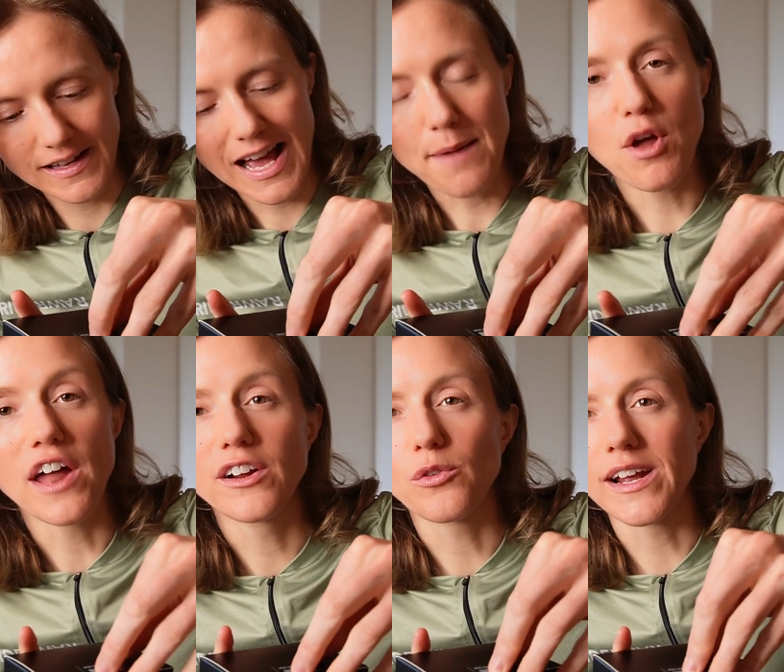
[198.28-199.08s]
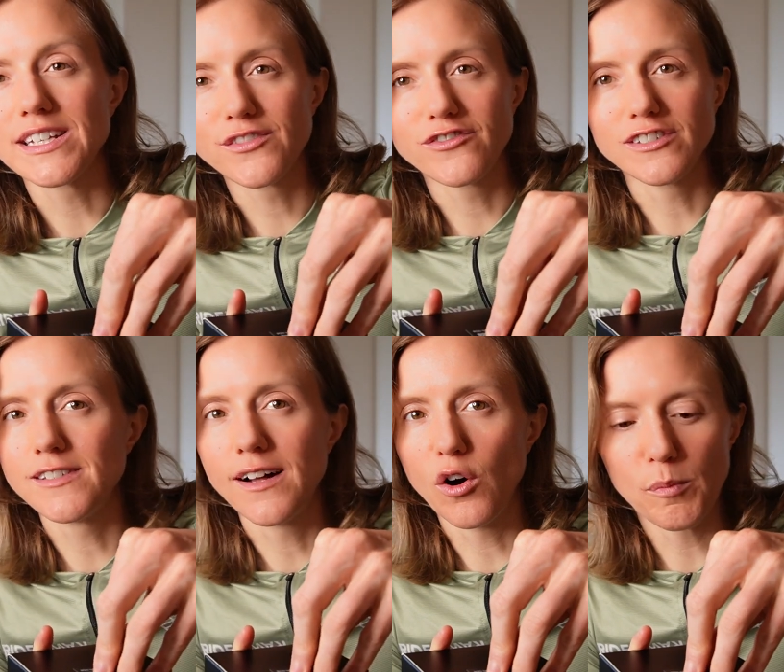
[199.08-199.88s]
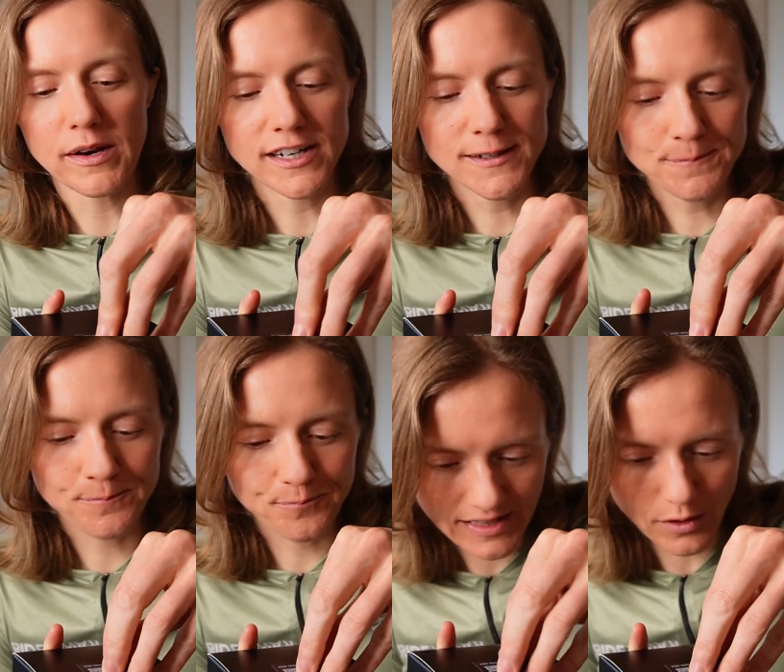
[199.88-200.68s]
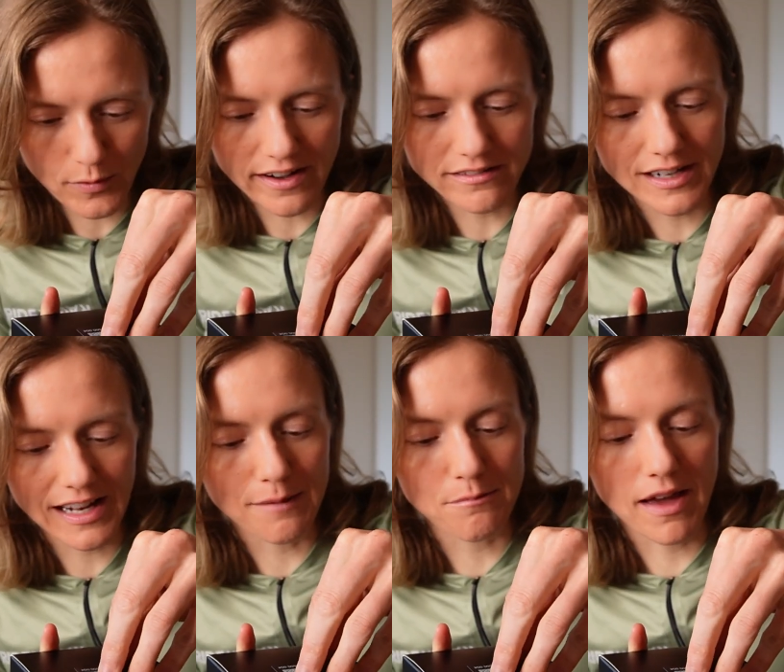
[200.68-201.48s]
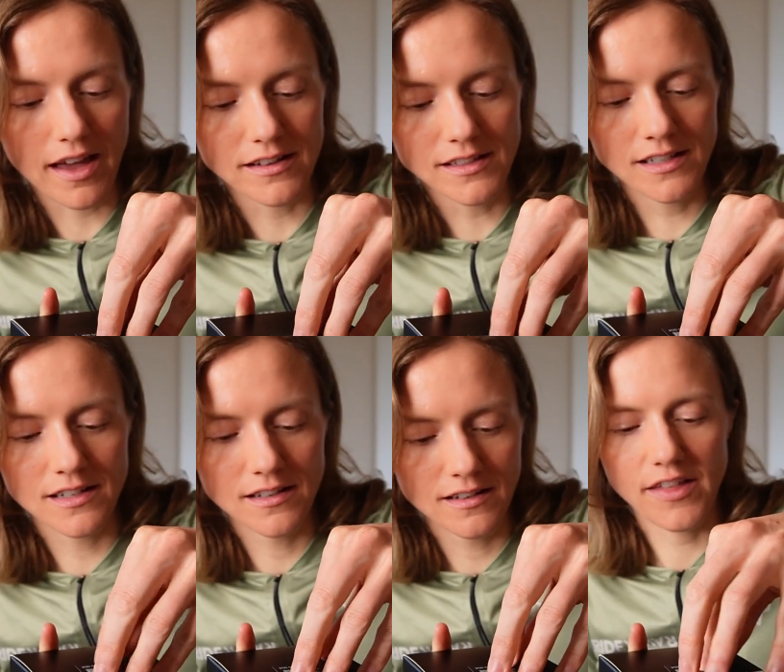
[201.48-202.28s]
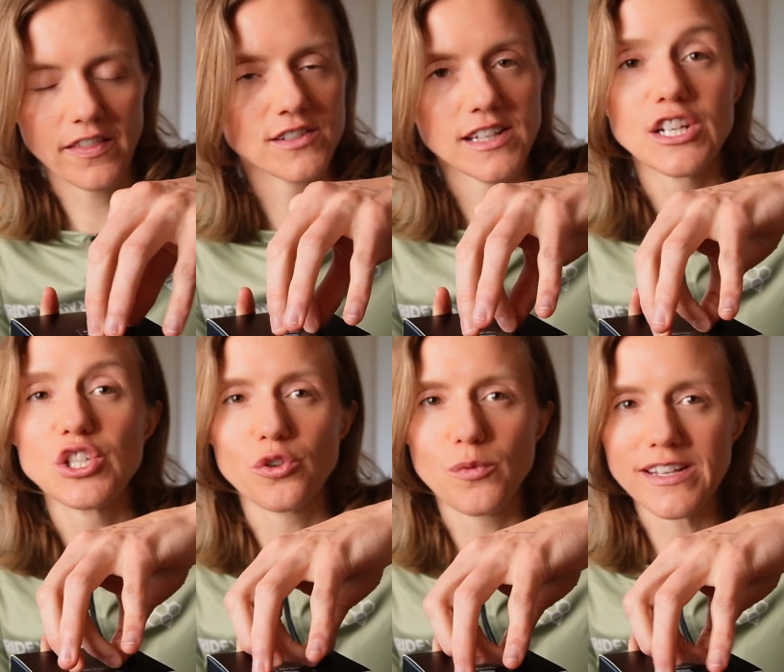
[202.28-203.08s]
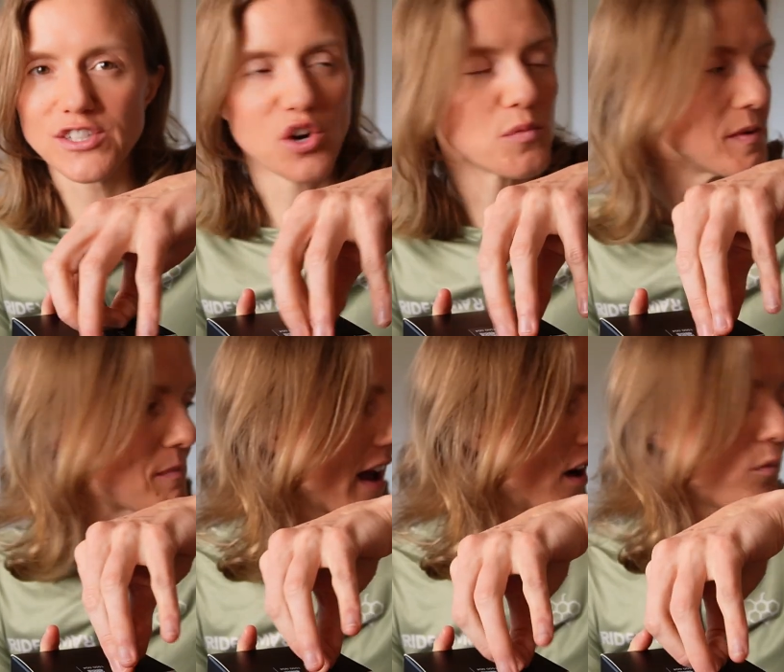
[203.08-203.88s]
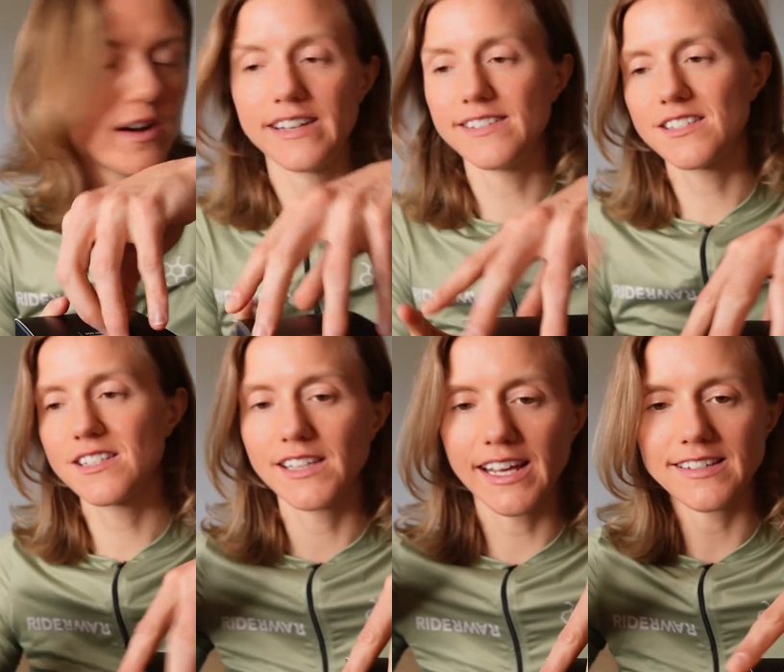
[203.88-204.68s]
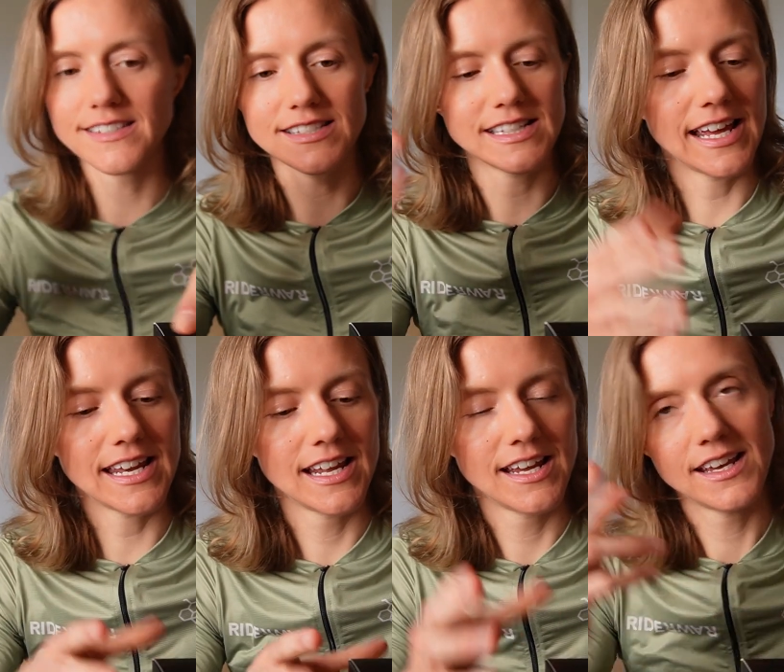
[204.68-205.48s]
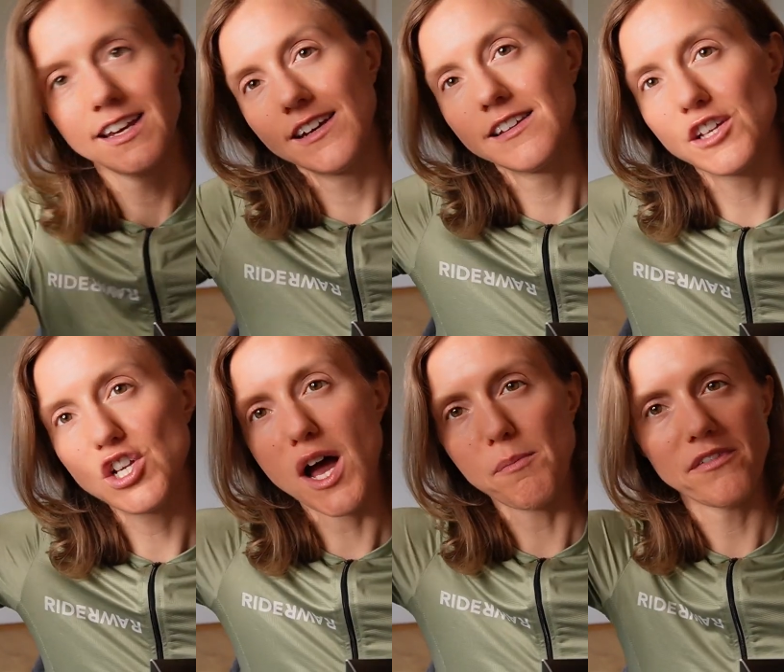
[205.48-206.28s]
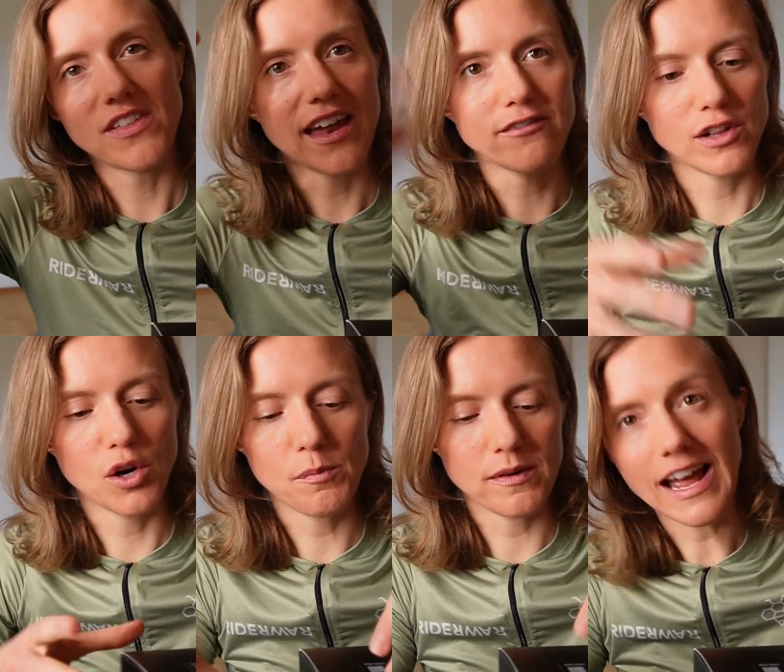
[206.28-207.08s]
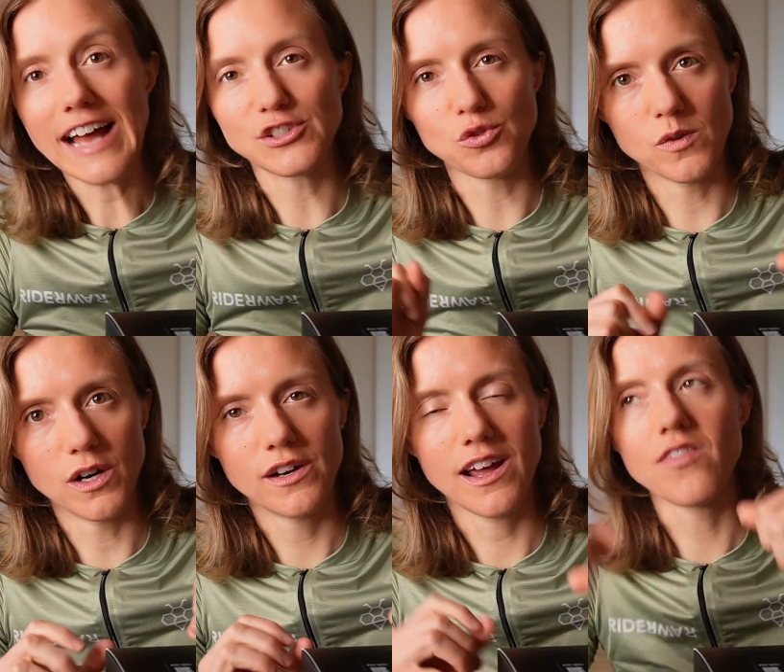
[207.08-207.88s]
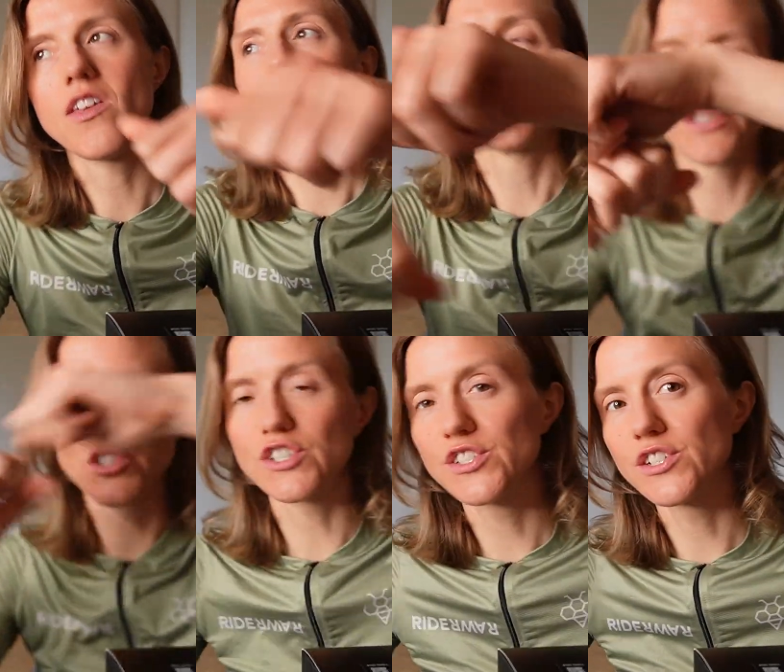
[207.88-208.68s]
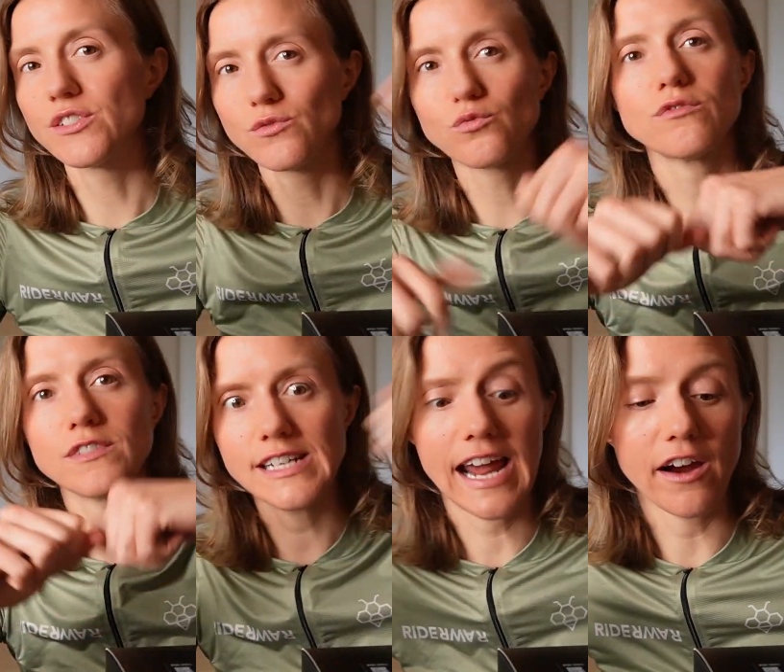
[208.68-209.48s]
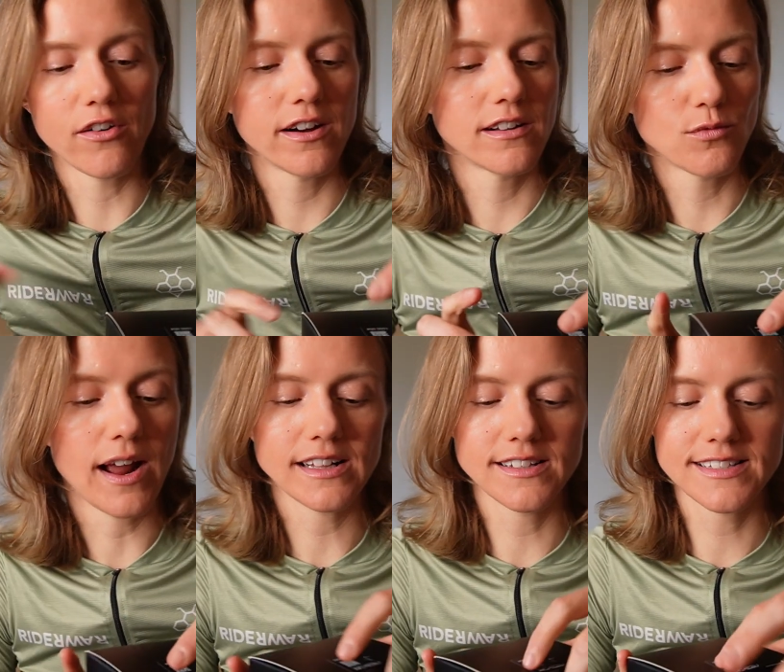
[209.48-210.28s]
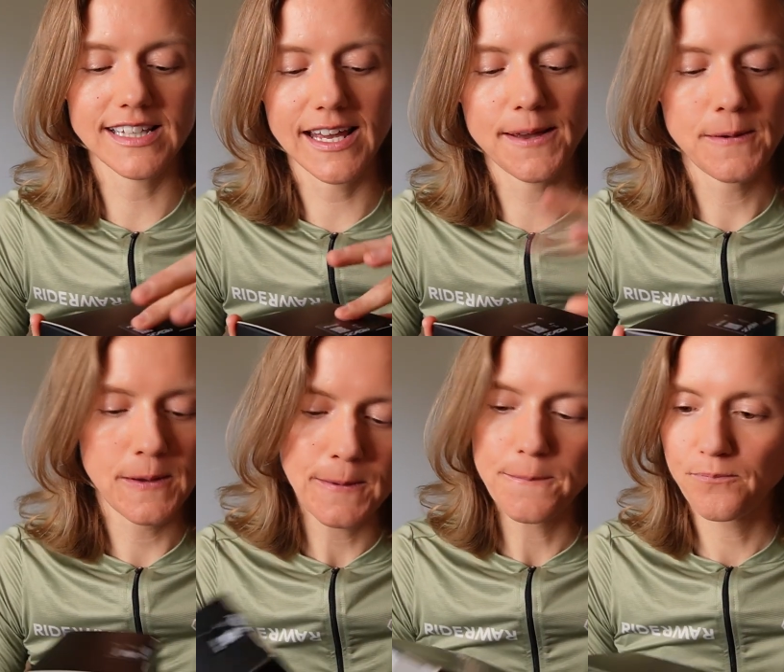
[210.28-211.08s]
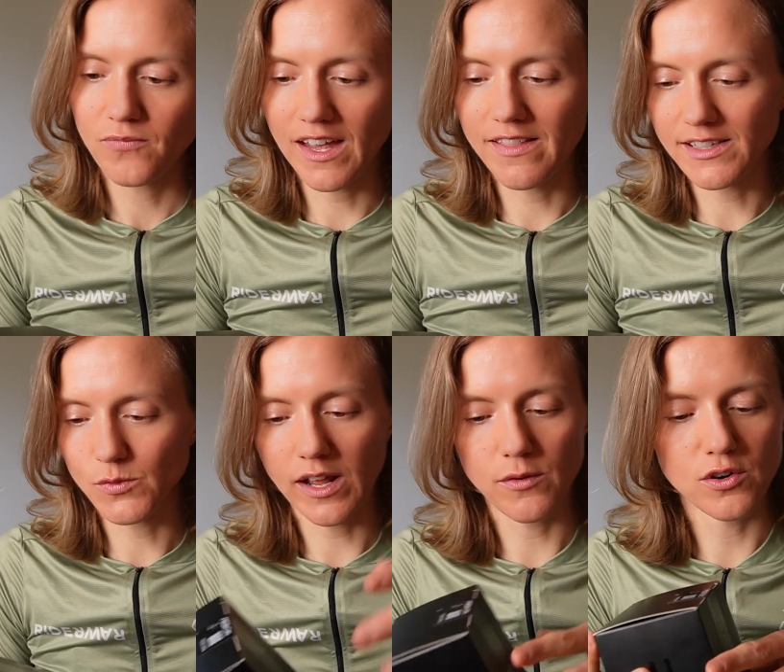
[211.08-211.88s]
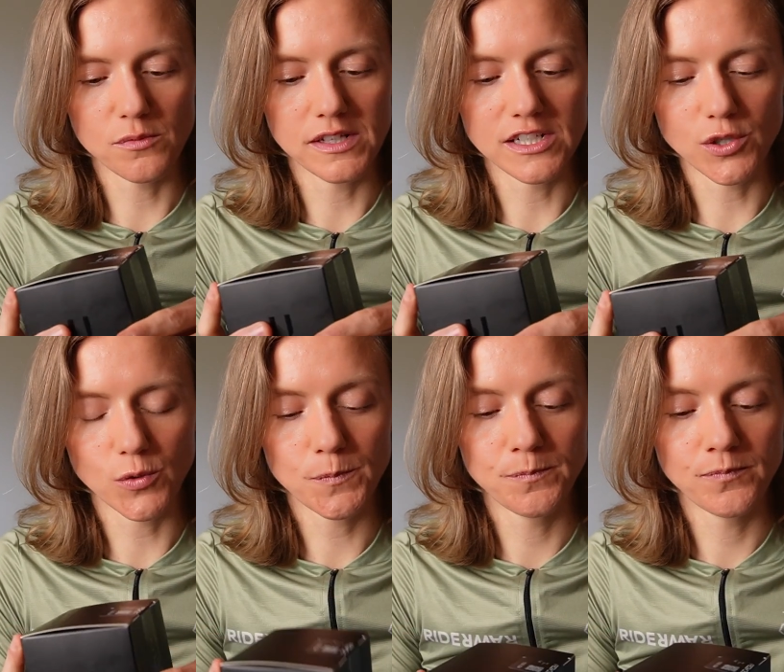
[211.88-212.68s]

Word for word: I'm not a graceful opener. Like whenever I get mail, I think there's like two ways to open mail. One is to like slit the top of the envelope as you would, and the other is just to tear it recklessly. And that's what I would normally do.